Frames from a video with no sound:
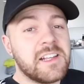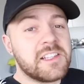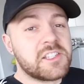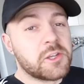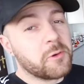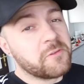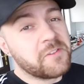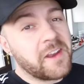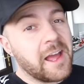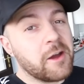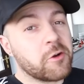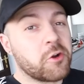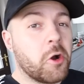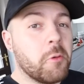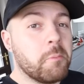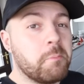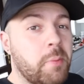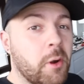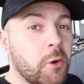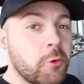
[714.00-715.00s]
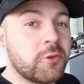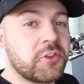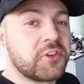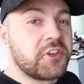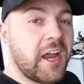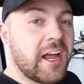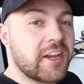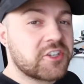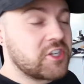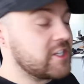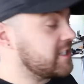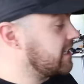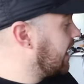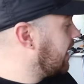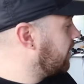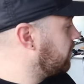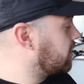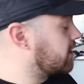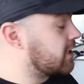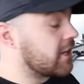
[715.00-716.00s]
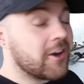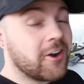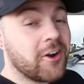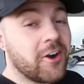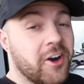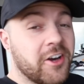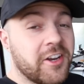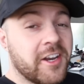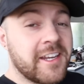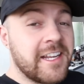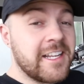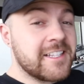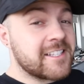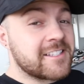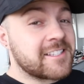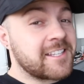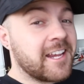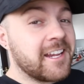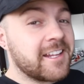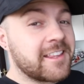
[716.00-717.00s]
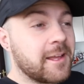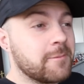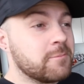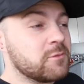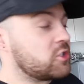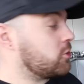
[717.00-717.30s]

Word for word: So we've now got both dashes out the car and I need to take them